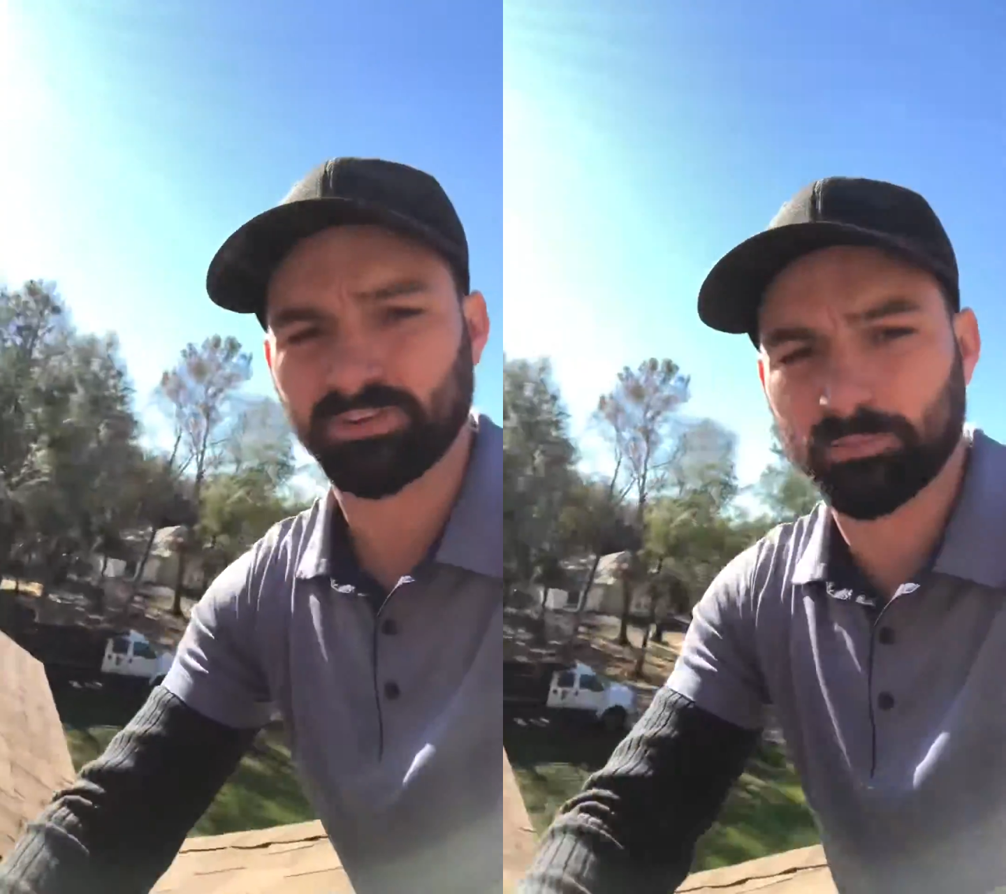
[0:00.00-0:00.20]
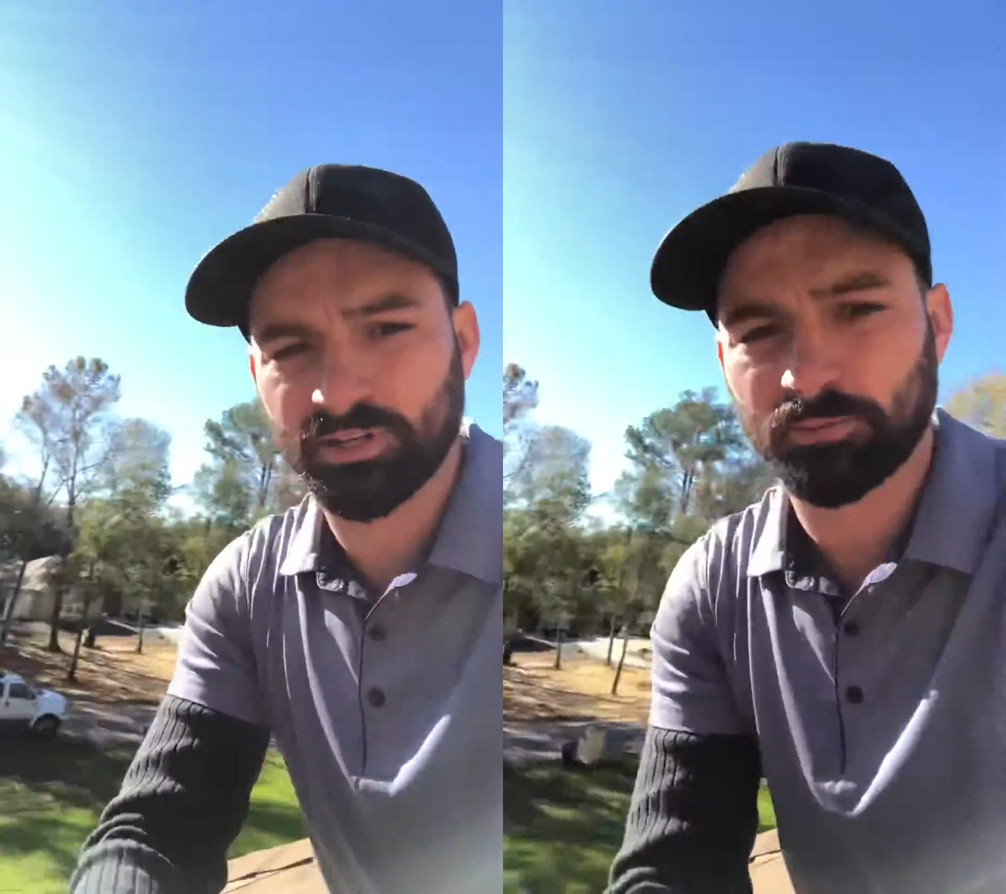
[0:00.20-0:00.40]

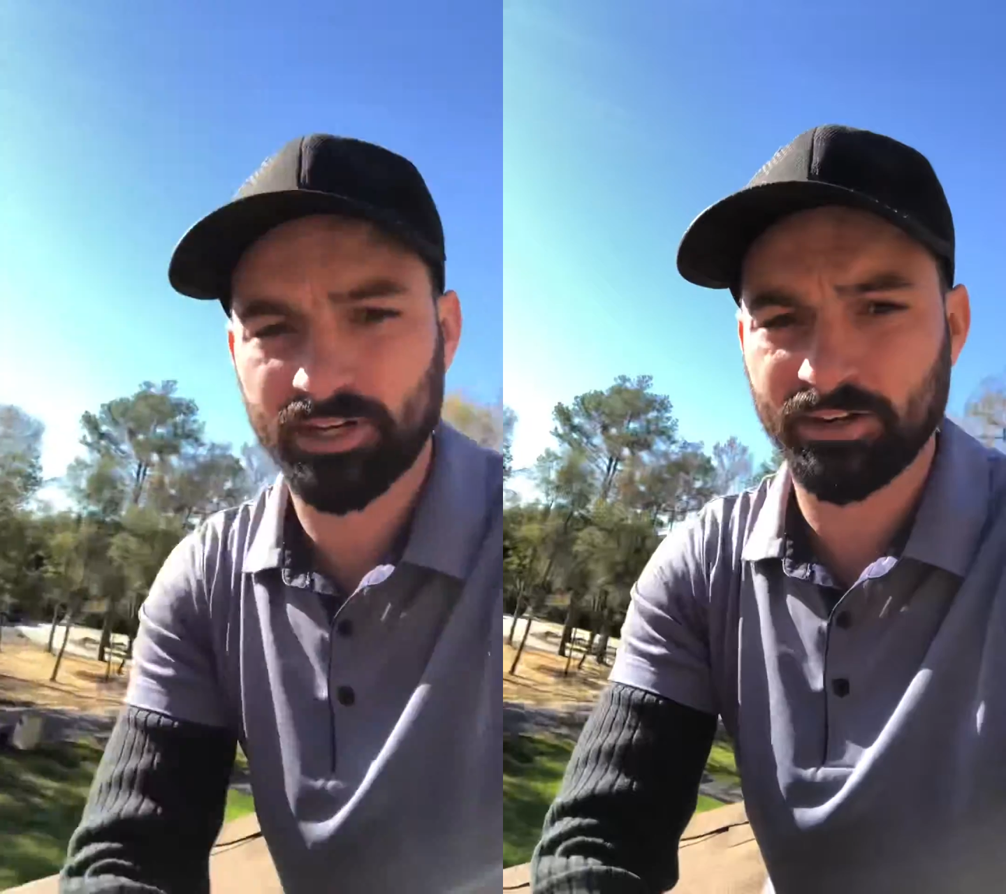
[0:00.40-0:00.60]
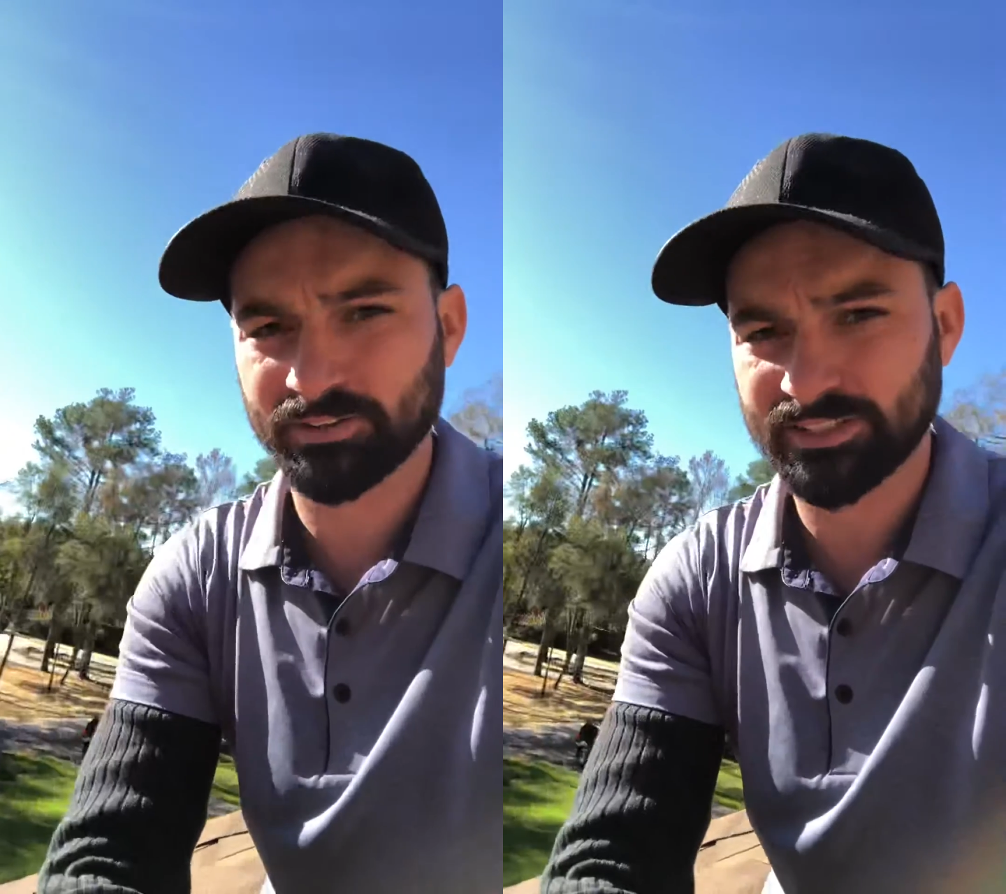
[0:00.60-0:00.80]
bitumen
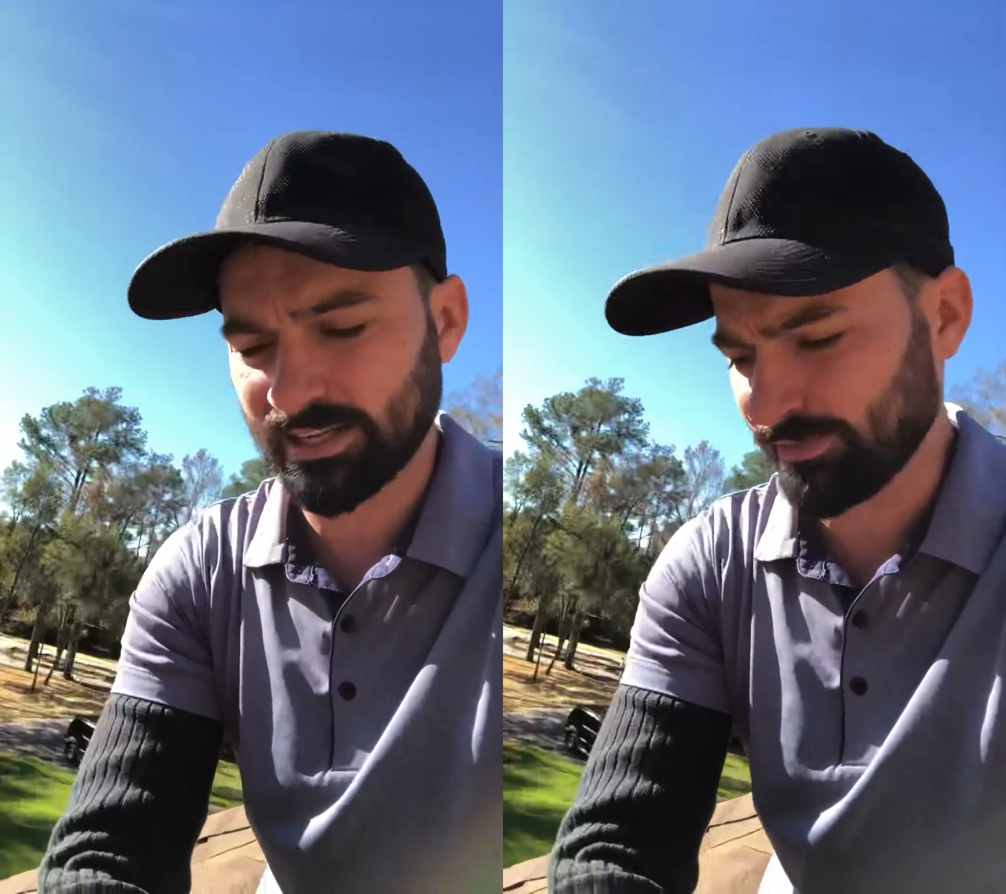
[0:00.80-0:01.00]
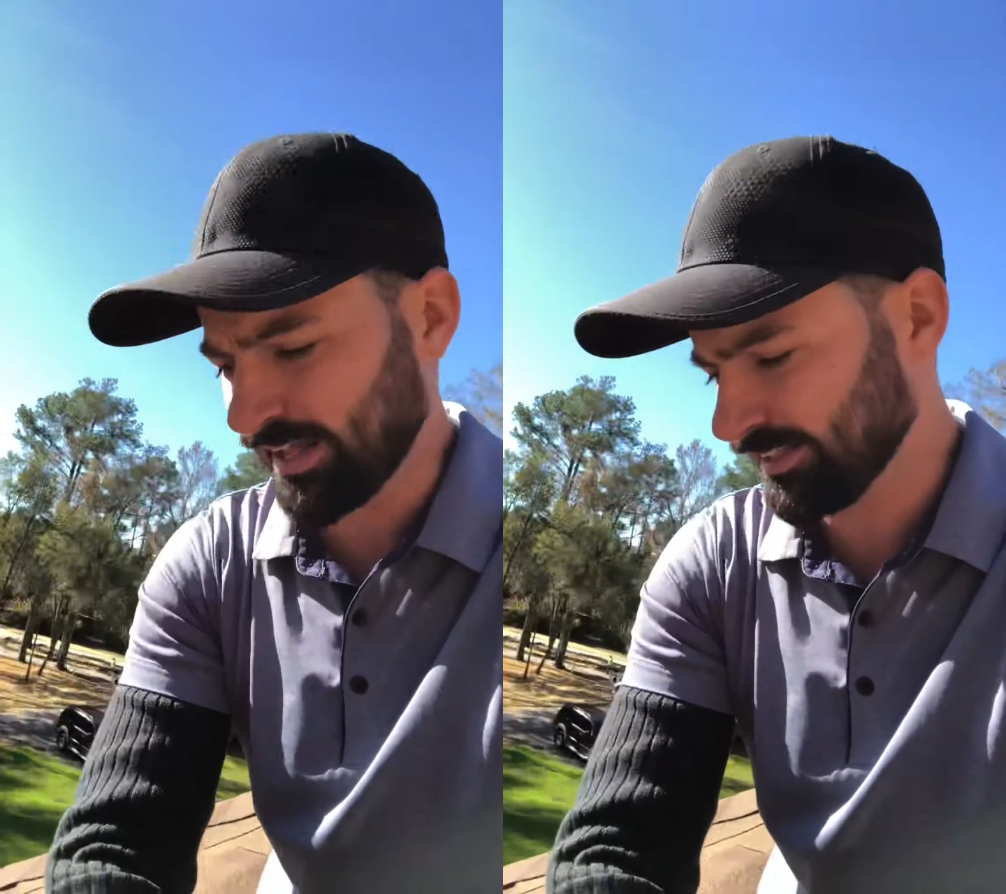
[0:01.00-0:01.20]
here in the dead
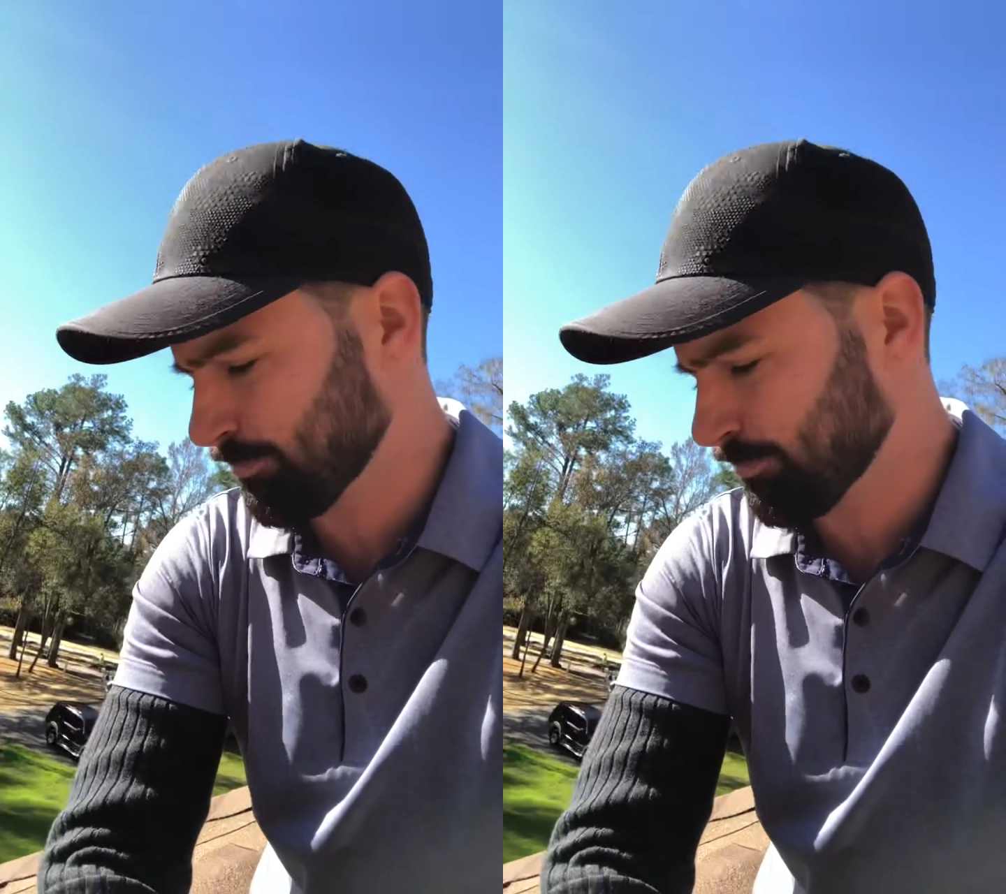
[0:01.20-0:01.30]
valley,